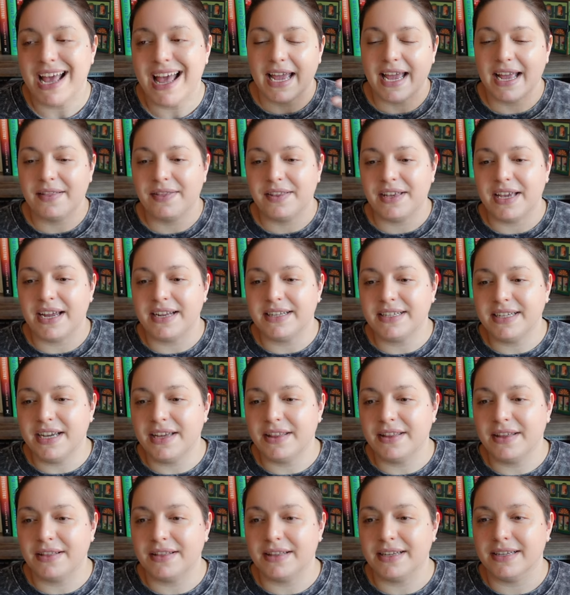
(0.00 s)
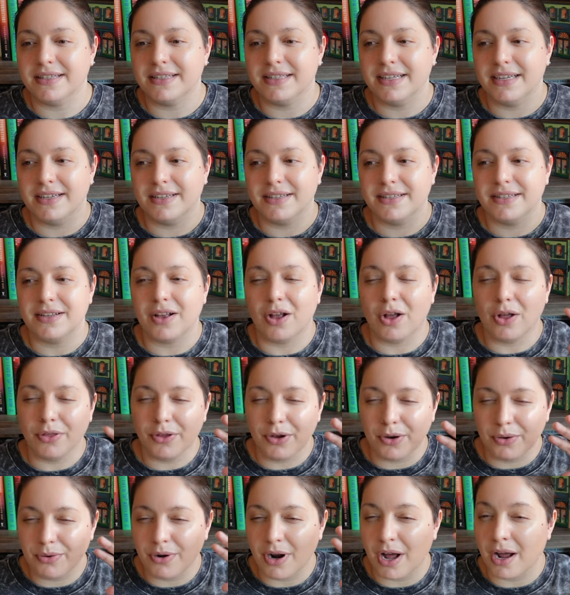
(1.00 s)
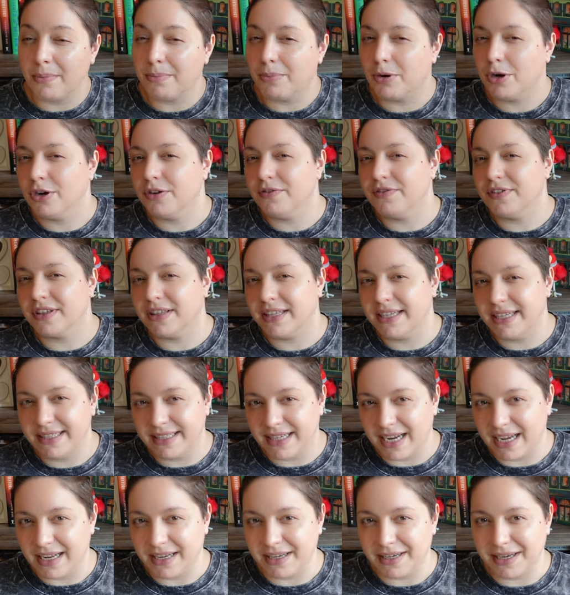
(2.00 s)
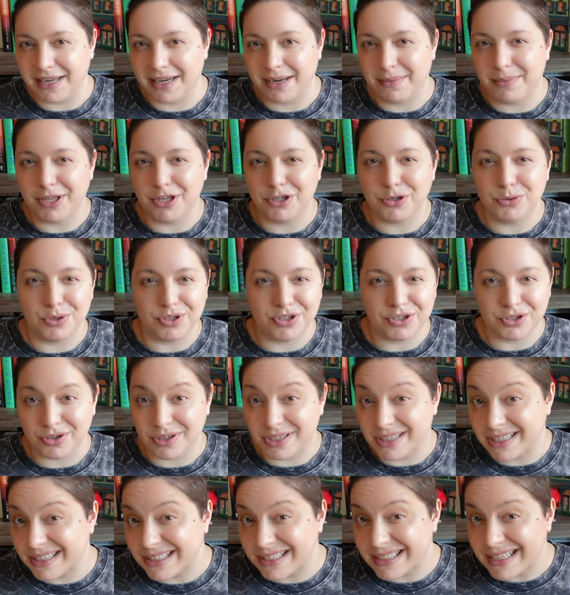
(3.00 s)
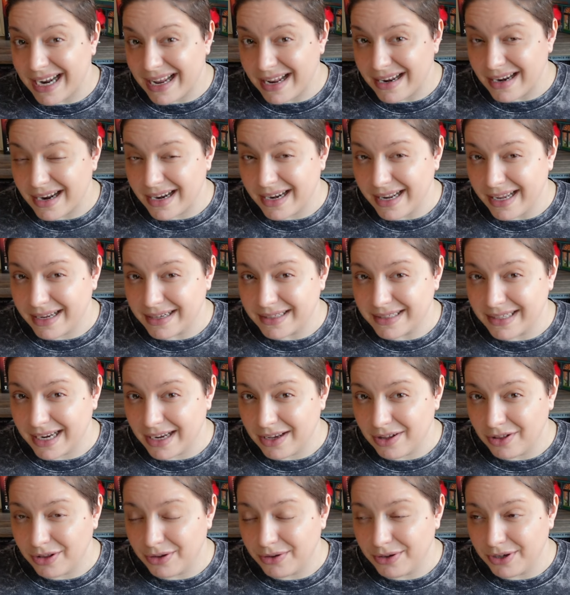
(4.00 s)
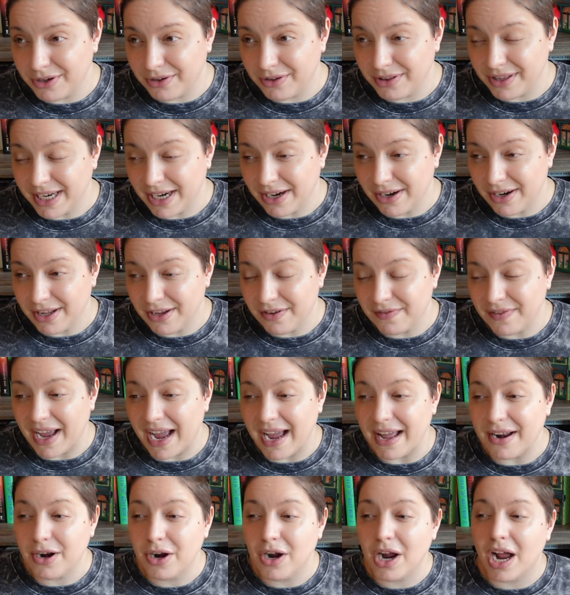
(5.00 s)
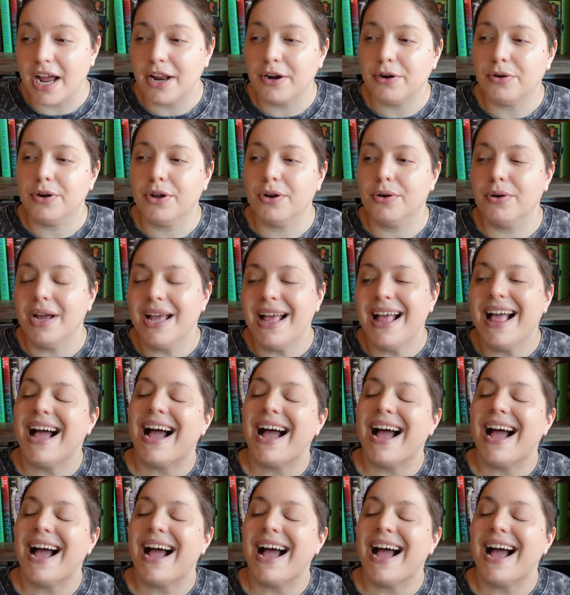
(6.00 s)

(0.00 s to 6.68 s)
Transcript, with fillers: and the idea that this is although not perfectly done going to be to a certain extent an anti-colonial narrative. I don't I don't know.